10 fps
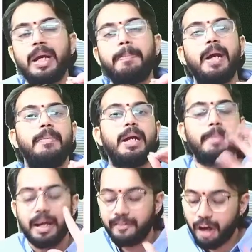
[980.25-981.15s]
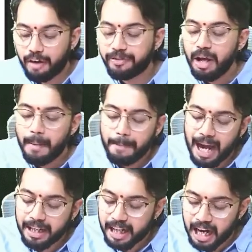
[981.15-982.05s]
payment by way of
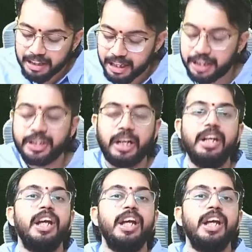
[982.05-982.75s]
bank transaction.